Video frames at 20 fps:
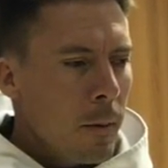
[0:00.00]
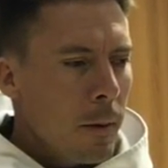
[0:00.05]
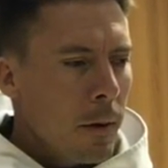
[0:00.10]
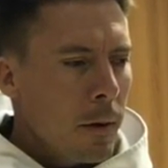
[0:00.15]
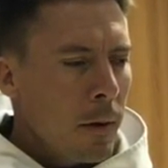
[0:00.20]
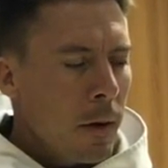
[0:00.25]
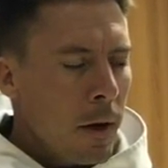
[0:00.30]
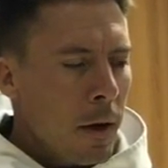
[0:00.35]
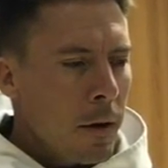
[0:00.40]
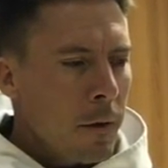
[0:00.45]

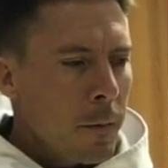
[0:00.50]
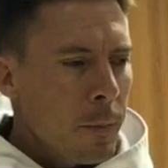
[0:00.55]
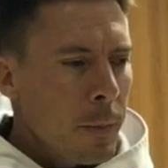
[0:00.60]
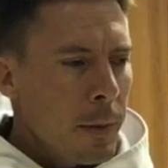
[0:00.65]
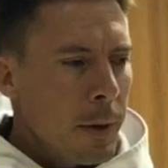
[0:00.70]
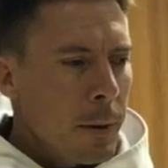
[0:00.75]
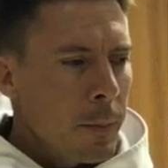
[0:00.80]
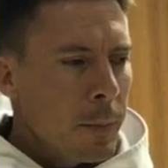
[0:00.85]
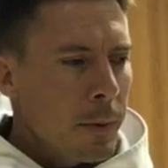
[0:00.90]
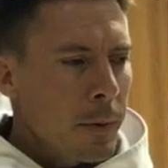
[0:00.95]
a lot of
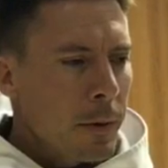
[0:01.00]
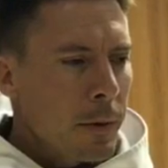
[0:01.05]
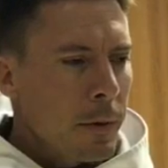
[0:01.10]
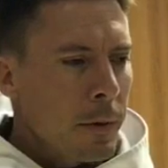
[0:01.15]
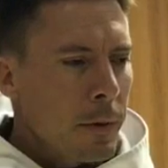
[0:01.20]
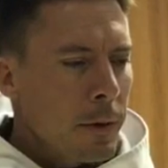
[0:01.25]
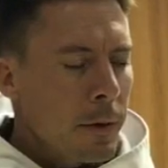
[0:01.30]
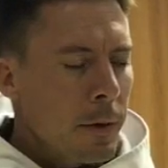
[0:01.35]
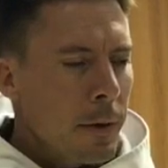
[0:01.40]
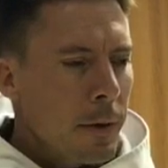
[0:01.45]

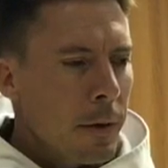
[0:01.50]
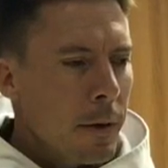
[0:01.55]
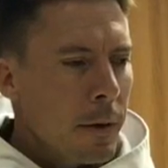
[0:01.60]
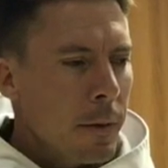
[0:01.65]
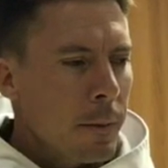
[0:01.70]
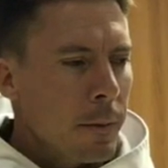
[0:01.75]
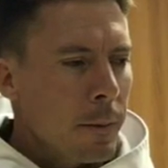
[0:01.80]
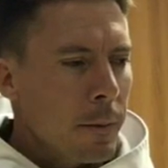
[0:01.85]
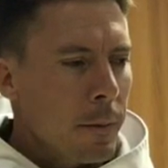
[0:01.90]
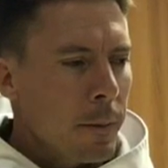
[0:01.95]
people
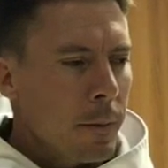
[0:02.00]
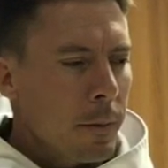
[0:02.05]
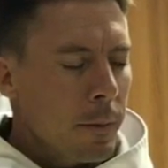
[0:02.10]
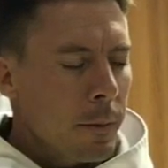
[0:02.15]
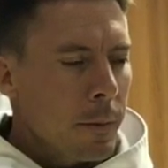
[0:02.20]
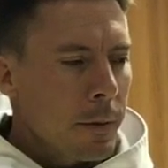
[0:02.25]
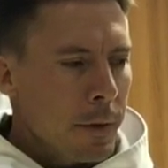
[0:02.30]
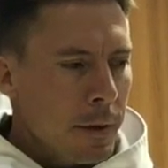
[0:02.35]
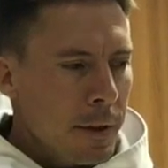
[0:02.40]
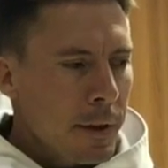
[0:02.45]

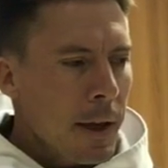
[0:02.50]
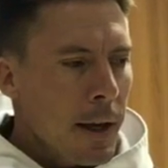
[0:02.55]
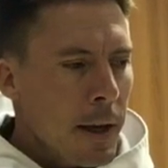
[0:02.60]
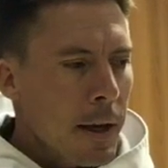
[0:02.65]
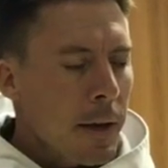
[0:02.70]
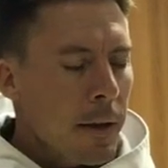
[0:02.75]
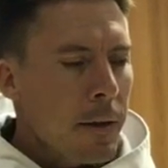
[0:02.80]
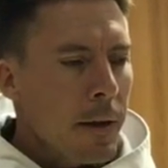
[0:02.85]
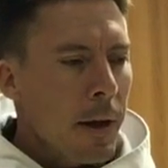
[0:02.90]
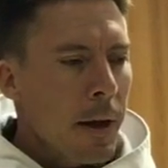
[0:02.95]

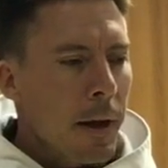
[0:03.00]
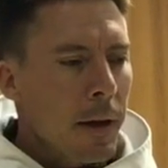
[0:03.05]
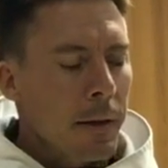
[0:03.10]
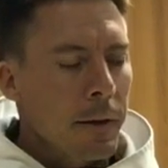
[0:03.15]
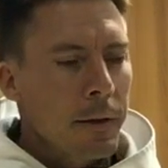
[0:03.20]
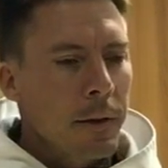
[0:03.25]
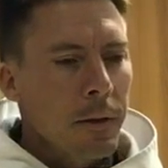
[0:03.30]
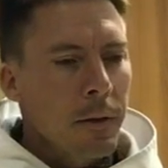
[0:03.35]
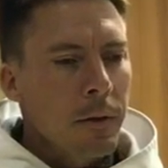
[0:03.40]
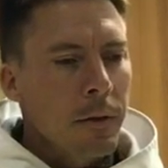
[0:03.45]
say
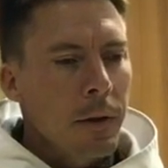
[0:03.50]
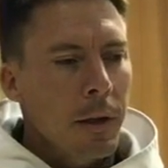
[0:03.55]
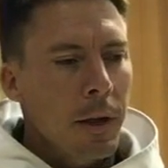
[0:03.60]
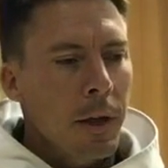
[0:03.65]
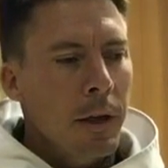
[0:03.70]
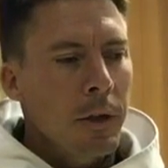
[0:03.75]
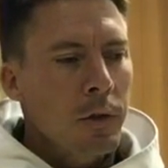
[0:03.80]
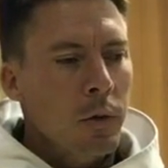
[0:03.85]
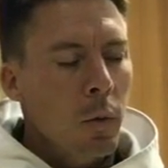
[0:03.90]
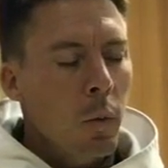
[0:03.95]
that you know
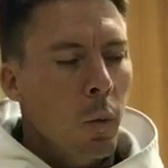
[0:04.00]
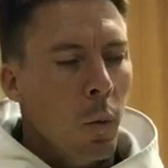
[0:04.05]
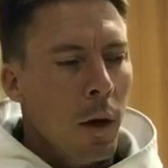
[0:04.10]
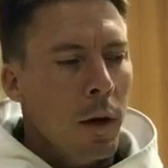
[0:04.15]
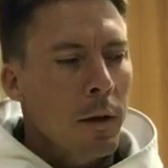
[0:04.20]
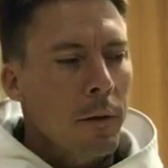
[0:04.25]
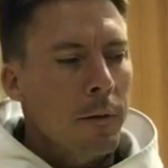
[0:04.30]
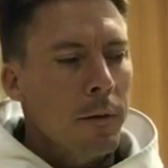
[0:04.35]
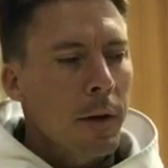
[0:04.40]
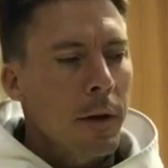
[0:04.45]
each
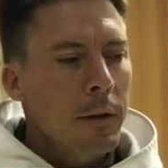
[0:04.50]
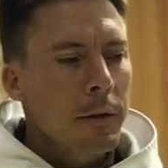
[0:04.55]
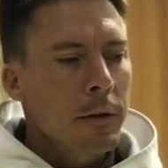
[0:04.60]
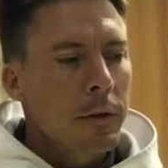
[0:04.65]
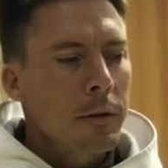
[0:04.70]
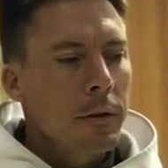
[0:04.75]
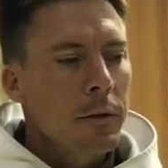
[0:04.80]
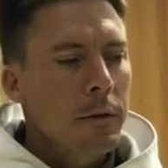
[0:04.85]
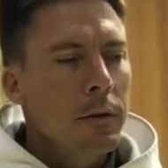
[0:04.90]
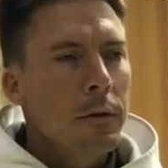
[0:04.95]
one of
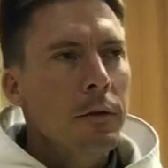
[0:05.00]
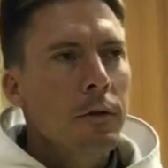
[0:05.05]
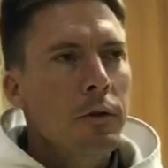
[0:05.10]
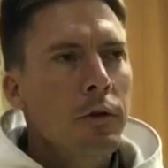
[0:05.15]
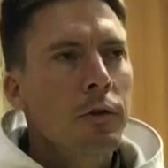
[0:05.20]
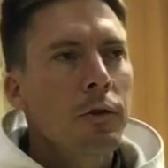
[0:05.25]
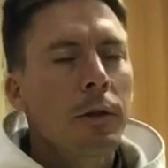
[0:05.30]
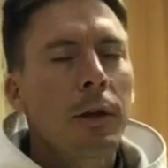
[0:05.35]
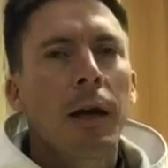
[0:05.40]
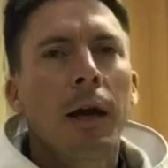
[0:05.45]
us
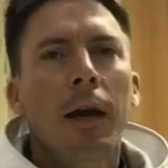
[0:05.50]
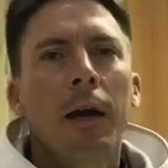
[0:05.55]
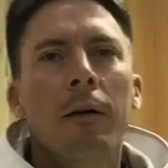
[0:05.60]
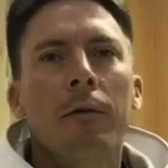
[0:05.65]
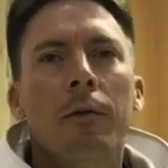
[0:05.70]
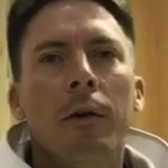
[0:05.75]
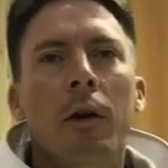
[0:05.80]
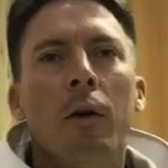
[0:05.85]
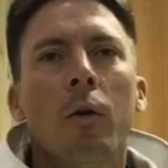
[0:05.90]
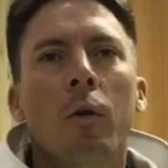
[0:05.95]
should
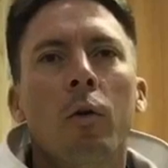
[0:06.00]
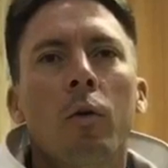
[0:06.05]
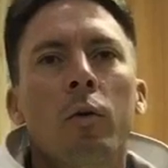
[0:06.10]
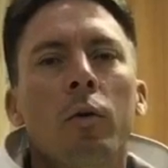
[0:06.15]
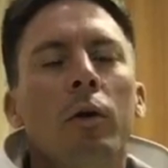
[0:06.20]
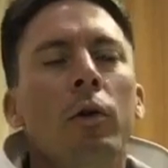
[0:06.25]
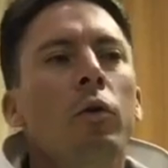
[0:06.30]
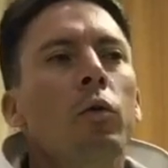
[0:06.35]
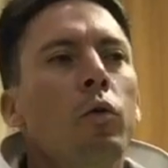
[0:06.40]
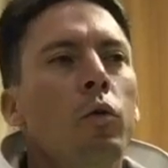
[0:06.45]
have our
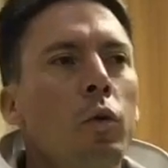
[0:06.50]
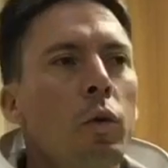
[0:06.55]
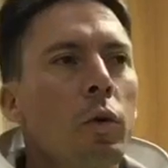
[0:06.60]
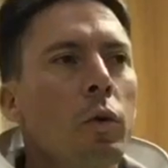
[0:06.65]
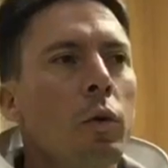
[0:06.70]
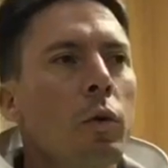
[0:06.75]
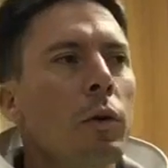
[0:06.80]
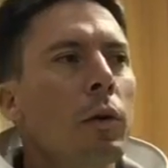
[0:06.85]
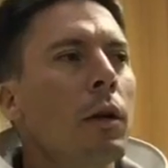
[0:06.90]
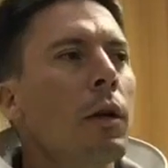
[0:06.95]
own
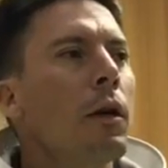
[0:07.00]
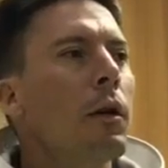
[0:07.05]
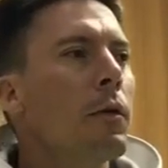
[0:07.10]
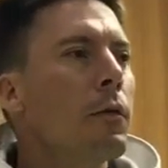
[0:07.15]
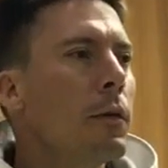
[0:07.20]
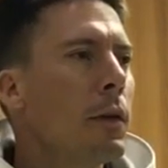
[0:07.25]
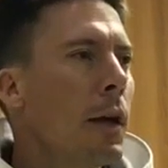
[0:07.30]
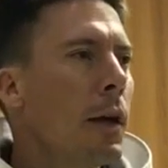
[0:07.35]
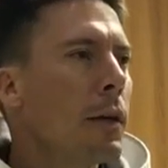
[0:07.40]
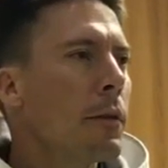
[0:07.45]
rule
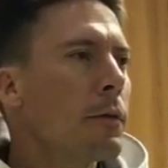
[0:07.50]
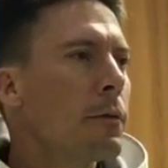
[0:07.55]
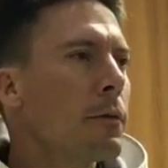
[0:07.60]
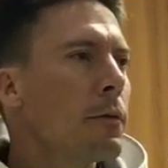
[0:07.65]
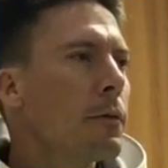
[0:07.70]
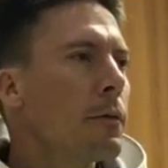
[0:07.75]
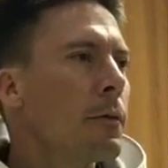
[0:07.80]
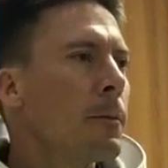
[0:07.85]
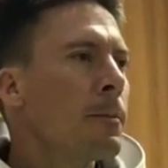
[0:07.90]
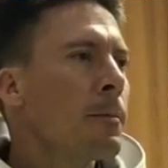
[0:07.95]
of life
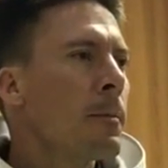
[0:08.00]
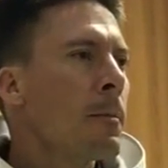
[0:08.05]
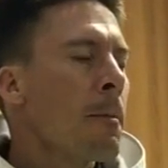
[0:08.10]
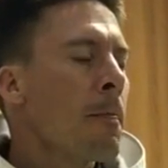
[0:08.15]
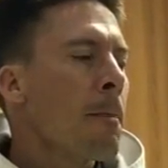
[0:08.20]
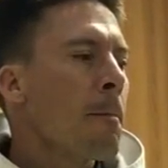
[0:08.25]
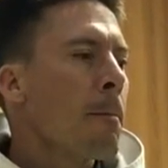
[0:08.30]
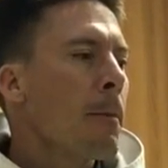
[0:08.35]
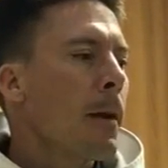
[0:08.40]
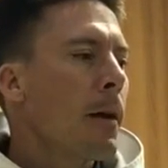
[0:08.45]

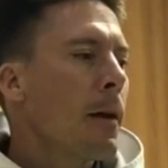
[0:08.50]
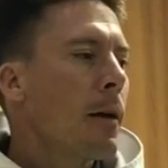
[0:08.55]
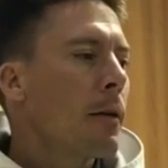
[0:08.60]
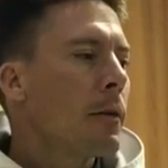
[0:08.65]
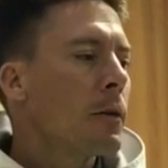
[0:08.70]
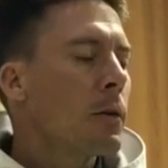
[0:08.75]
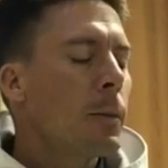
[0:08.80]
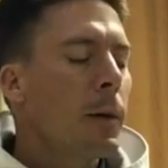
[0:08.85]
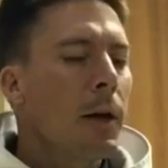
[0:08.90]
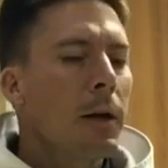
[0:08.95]

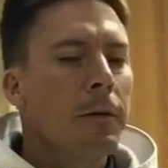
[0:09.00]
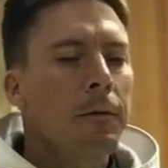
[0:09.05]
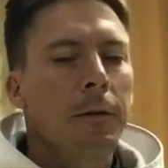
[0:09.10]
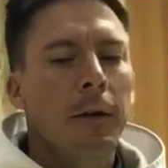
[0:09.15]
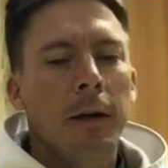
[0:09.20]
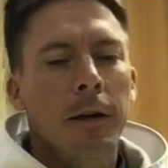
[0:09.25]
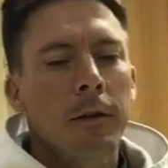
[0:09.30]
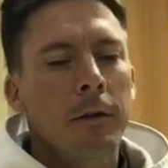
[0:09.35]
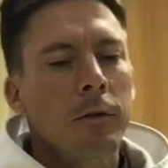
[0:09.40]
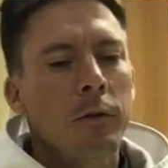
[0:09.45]
and as a matter of
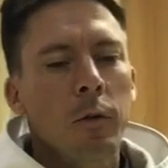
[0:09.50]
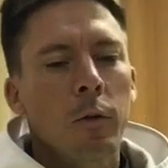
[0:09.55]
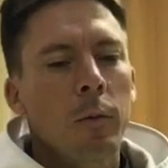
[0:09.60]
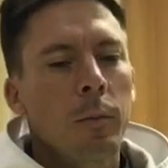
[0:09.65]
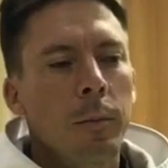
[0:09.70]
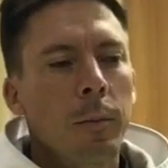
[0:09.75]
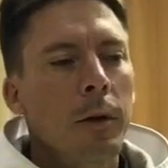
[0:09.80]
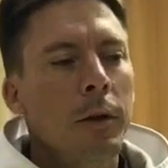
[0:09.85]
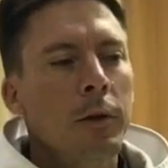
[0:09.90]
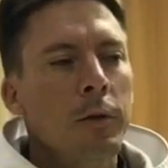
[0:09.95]
fact, there's
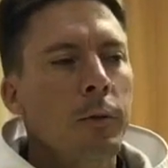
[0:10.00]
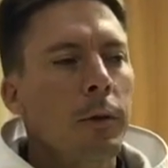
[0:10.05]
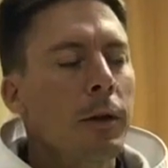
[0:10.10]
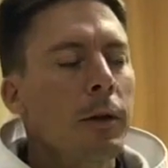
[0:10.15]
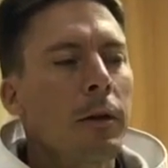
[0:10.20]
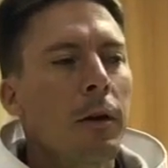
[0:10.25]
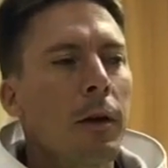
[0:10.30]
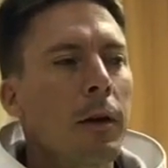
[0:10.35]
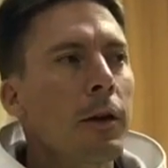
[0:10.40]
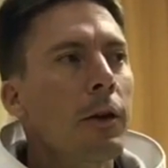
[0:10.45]
old books
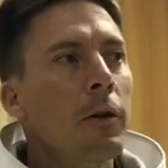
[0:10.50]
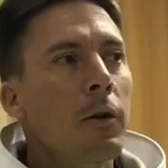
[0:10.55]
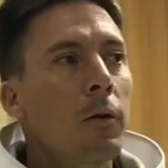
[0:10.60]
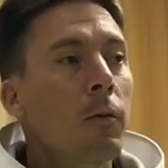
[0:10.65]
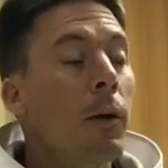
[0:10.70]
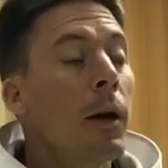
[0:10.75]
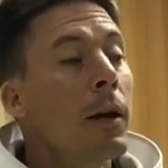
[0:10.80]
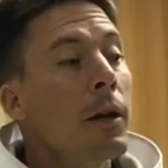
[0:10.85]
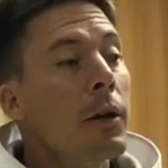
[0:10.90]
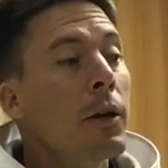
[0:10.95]
written on, you
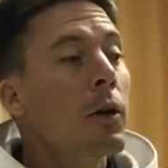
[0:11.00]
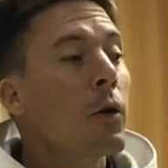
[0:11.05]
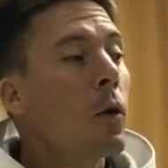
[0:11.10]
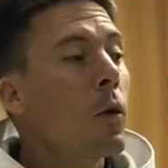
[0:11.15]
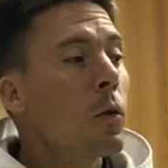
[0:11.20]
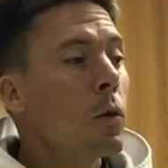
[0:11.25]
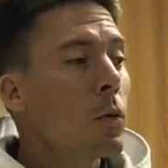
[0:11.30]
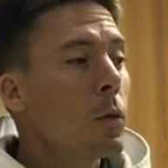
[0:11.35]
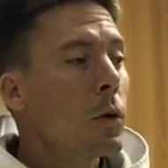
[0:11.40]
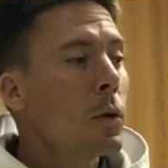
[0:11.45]
know, writing your
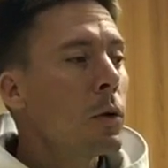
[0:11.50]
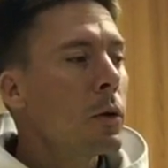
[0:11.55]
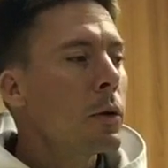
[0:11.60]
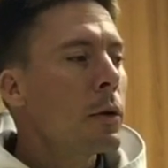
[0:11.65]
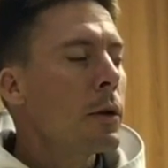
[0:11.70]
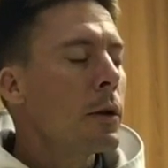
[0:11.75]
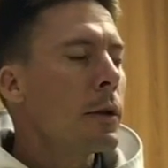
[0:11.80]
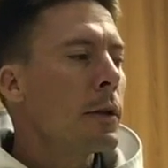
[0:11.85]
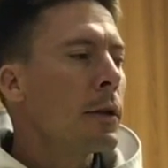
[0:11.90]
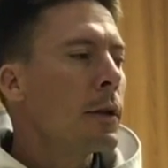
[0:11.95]
own
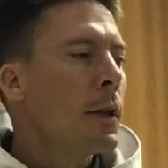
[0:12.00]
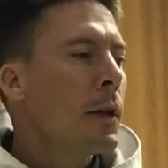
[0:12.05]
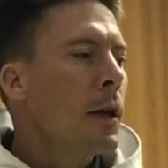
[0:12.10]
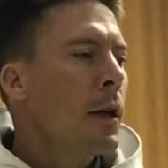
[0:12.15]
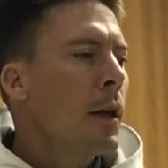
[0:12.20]
rule. And